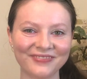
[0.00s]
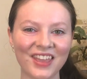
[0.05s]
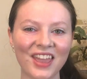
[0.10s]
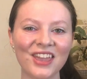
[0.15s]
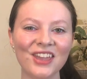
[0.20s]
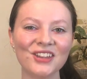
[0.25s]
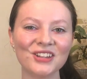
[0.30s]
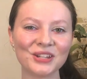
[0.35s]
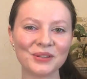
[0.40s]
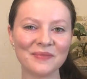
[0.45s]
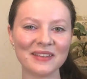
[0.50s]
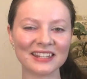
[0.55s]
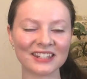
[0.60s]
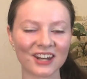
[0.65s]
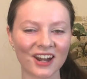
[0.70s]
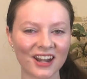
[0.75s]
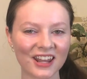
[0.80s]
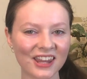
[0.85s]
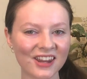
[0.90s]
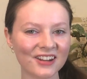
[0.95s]
You should be
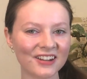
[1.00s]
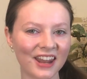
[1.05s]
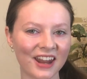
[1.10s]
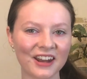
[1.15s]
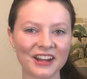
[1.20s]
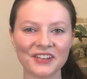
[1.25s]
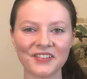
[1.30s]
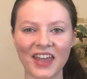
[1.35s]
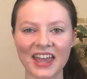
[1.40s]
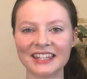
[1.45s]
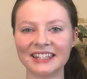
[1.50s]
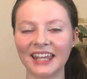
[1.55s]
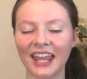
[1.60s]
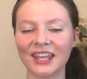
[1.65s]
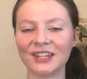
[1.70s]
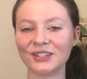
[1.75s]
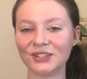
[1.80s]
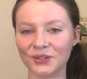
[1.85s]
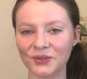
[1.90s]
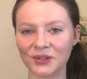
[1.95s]
starting your narrative essay
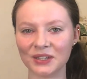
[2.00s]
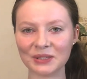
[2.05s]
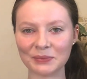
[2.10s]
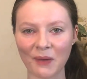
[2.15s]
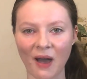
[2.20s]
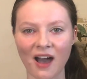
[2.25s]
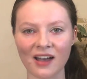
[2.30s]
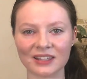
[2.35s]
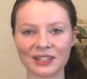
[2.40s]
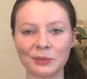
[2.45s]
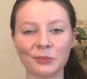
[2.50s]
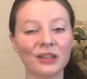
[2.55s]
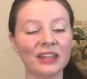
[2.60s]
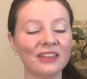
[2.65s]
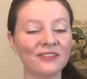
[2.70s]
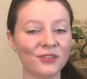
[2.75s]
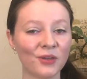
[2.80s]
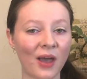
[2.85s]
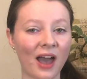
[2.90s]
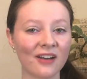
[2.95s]
as soon as possible
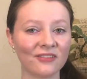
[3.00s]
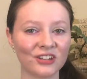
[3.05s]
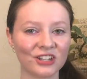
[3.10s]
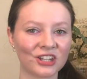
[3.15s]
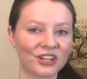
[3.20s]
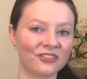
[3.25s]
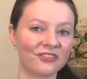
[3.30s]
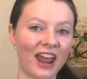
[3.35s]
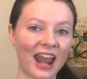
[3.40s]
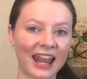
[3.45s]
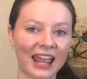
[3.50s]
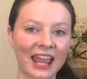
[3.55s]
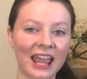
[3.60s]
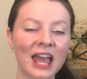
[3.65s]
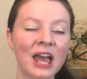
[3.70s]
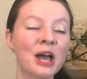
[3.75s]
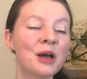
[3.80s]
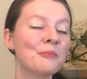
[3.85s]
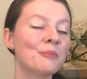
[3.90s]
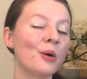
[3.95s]
if you haven't already,
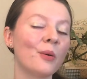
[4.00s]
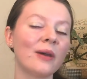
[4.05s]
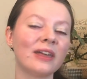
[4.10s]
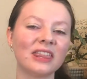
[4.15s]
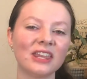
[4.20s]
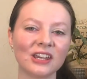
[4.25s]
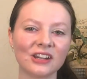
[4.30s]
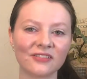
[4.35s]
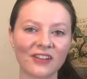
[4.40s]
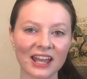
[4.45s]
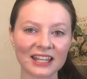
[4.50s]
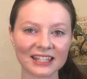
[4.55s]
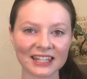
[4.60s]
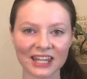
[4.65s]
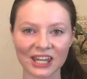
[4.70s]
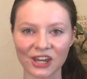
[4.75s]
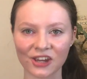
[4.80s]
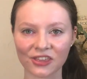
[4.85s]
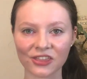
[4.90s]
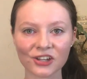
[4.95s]
but whether you're
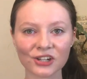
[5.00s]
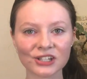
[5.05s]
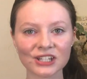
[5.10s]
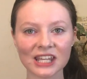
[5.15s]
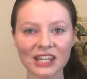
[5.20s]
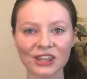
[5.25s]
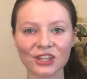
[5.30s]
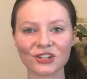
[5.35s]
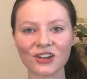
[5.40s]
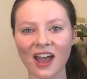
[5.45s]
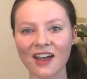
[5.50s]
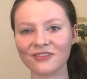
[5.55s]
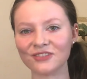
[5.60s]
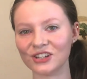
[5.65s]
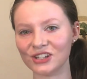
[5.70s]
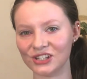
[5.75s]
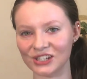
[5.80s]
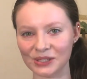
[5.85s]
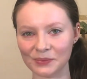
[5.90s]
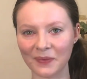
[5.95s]
wrestling your 13th draft or
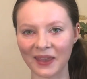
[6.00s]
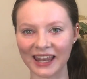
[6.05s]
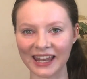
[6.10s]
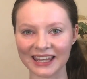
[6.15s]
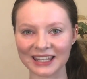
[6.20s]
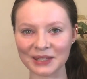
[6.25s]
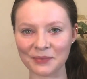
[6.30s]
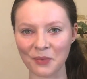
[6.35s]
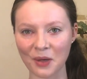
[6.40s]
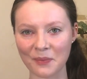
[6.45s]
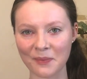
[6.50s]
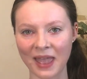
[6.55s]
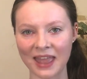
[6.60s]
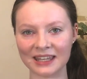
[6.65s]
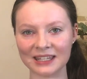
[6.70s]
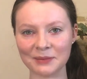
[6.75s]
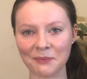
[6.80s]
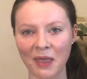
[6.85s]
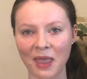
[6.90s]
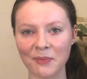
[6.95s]
just beginning to put pen
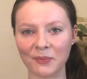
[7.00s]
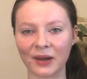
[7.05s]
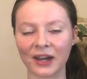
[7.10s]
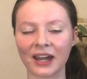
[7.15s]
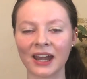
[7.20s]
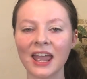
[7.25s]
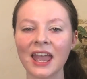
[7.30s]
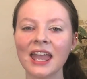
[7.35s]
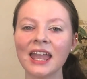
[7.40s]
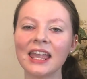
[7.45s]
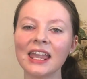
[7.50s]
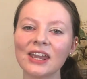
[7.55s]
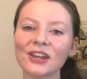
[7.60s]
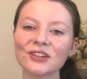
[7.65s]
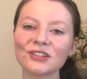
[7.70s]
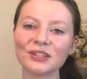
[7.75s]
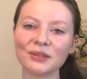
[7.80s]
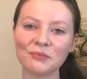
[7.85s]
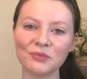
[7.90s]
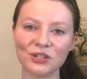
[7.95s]
to paper, here are
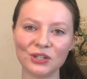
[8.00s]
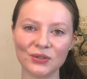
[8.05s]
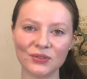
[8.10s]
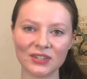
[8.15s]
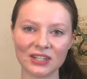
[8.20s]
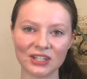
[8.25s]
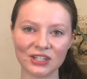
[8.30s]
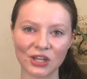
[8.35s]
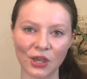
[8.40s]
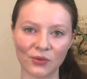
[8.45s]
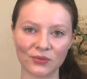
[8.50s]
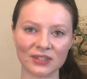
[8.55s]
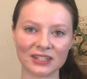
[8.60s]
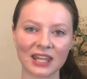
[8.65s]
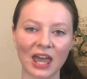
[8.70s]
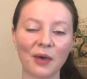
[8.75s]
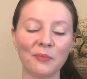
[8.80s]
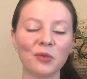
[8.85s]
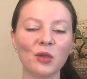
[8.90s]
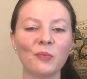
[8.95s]
some do's and don'ts to
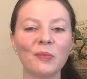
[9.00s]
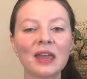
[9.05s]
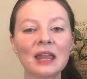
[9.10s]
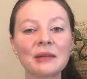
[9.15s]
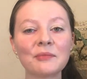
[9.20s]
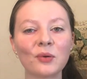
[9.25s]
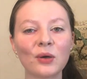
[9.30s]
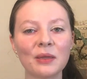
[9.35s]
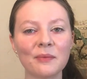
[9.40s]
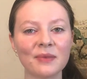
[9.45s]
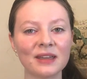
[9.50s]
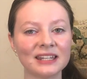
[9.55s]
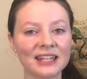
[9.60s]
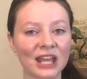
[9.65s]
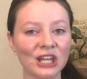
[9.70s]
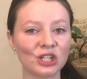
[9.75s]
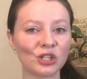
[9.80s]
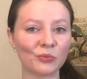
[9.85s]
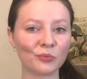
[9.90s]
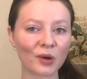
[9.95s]
help you pinpoint
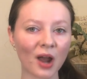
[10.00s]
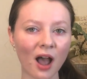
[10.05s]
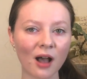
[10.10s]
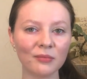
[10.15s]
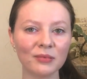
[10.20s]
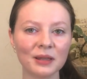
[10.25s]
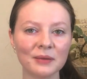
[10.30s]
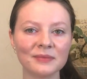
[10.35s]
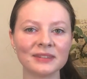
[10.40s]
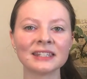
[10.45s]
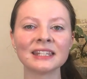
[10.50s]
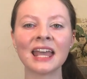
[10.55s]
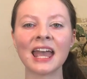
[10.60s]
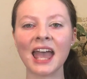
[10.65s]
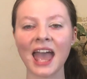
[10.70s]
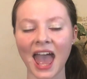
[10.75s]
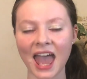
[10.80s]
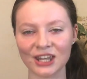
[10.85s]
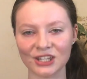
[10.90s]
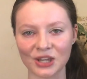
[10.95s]
potential problems
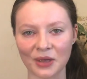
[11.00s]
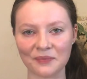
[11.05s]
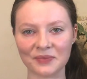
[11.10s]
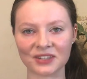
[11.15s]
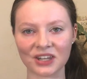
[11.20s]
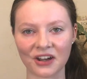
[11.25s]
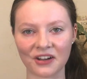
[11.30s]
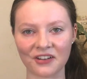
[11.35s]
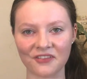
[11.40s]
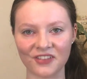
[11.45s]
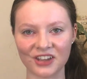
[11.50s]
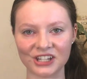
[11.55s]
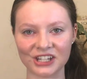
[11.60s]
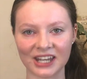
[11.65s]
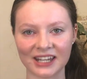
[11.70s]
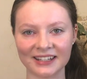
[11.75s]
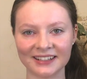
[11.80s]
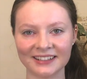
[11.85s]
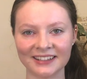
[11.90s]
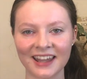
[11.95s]
and jumpstart
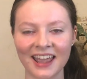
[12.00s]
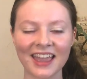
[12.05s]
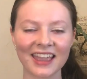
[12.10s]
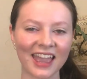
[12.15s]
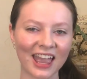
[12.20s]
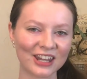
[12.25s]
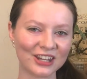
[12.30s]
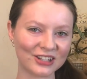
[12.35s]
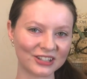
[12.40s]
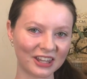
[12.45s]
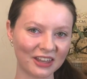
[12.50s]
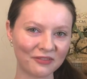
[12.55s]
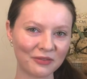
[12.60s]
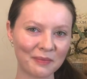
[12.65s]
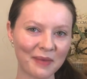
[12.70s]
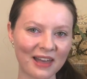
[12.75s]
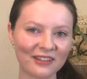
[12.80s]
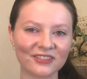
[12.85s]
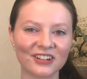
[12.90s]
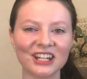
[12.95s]
revision. Get yourself a
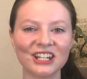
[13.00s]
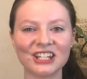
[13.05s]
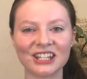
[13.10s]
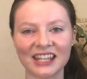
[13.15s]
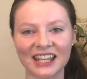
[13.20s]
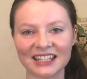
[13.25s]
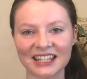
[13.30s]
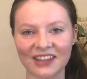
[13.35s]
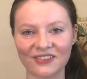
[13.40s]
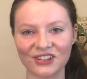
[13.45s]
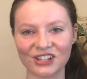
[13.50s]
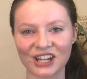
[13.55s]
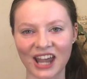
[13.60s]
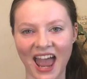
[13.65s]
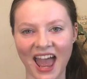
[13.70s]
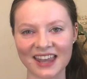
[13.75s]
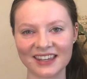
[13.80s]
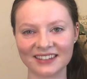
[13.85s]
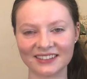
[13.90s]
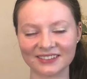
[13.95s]
beverage and let's have a chat.
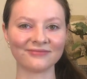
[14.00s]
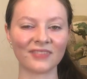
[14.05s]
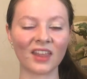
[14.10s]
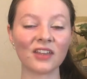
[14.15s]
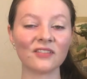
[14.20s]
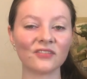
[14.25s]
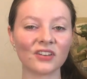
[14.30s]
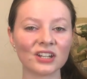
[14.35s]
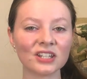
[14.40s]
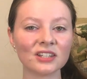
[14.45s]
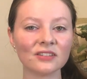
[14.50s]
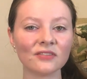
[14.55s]
First of